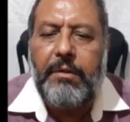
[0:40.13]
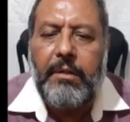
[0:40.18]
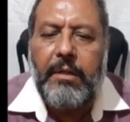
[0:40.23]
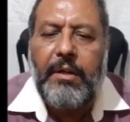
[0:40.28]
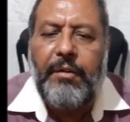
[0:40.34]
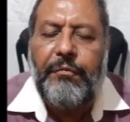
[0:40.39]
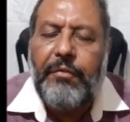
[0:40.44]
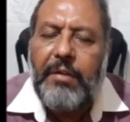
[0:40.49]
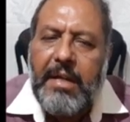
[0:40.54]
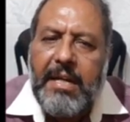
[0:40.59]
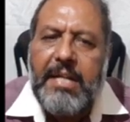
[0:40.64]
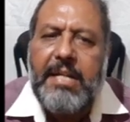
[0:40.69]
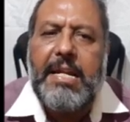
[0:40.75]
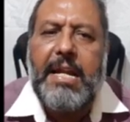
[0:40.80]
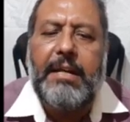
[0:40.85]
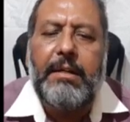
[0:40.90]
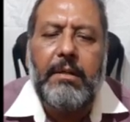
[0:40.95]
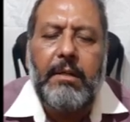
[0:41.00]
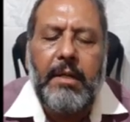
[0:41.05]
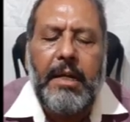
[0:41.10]
If
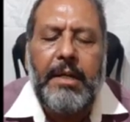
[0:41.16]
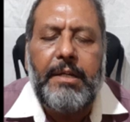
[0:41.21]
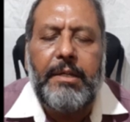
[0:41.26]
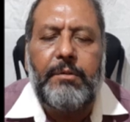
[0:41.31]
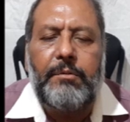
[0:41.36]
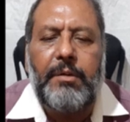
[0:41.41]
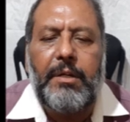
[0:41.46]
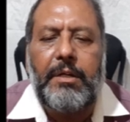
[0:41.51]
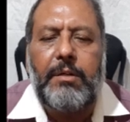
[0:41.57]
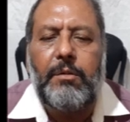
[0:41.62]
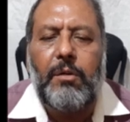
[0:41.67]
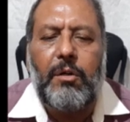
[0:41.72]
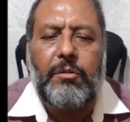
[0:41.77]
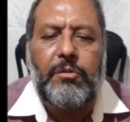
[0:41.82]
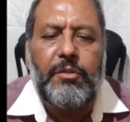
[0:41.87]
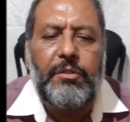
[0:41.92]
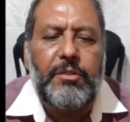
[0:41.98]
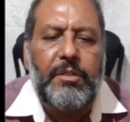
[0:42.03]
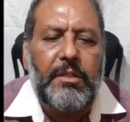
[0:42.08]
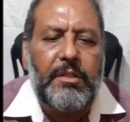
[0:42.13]
inadequate
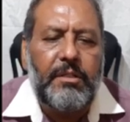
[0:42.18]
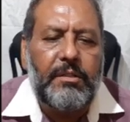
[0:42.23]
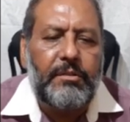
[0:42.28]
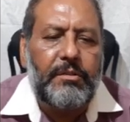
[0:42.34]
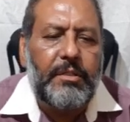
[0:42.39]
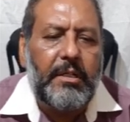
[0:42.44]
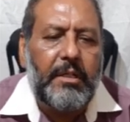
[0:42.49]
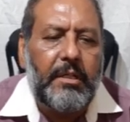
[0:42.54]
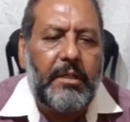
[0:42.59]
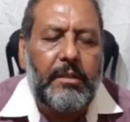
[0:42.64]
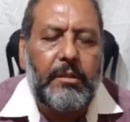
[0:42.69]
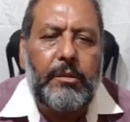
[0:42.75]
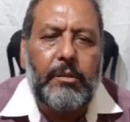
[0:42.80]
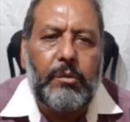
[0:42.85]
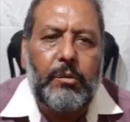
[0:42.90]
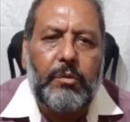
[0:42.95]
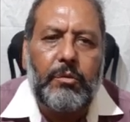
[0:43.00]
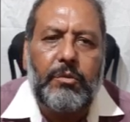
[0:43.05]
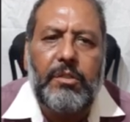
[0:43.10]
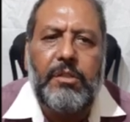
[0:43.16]
oxygen is there,
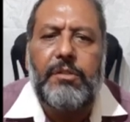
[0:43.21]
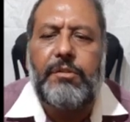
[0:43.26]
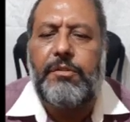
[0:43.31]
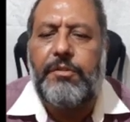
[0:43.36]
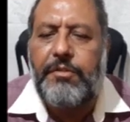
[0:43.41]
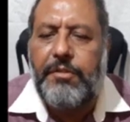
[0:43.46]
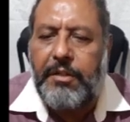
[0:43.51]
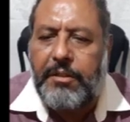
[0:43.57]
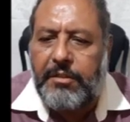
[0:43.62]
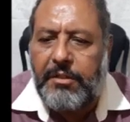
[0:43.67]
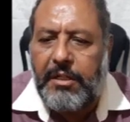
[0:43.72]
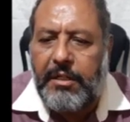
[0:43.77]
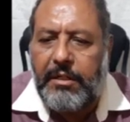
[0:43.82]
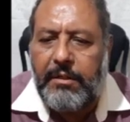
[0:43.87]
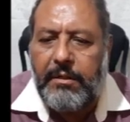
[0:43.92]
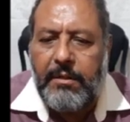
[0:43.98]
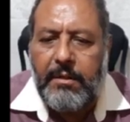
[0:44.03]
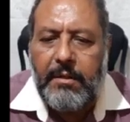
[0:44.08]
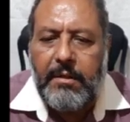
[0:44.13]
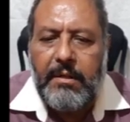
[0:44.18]
growth is restricted.
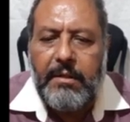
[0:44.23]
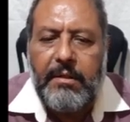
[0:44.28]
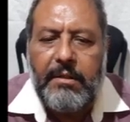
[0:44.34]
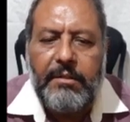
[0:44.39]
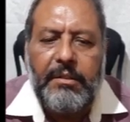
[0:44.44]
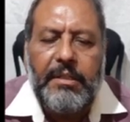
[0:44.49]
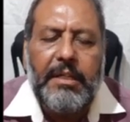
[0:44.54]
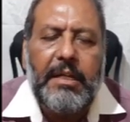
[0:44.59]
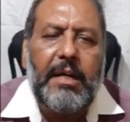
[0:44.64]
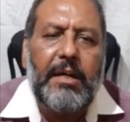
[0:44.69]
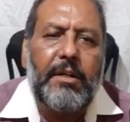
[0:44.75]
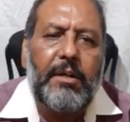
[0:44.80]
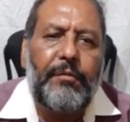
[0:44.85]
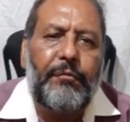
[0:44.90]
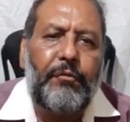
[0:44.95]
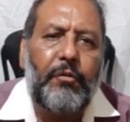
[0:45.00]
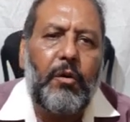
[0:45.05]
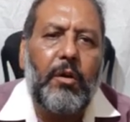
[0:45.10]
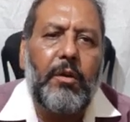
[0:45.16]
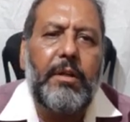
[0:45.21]
They are of
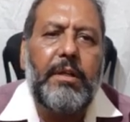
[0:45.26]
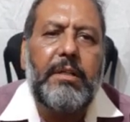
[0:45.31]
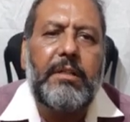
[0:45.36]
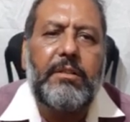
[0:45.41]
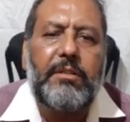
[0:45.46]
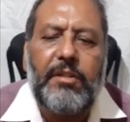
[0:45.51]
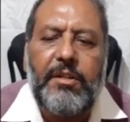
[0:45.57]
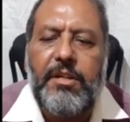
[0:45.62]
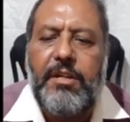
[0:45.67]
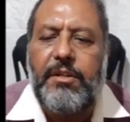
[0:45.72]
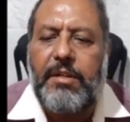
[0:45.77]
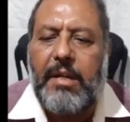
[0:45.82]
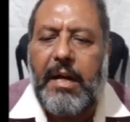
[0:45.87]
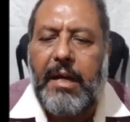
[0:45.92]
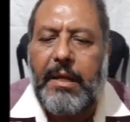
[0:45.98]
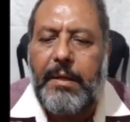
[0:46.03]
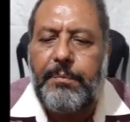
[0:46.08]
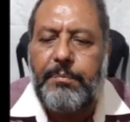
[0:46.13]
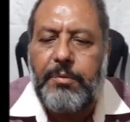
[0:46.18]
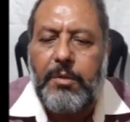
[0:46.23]
following three
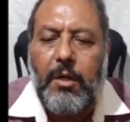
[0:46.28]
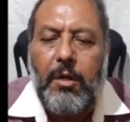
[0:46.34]
types.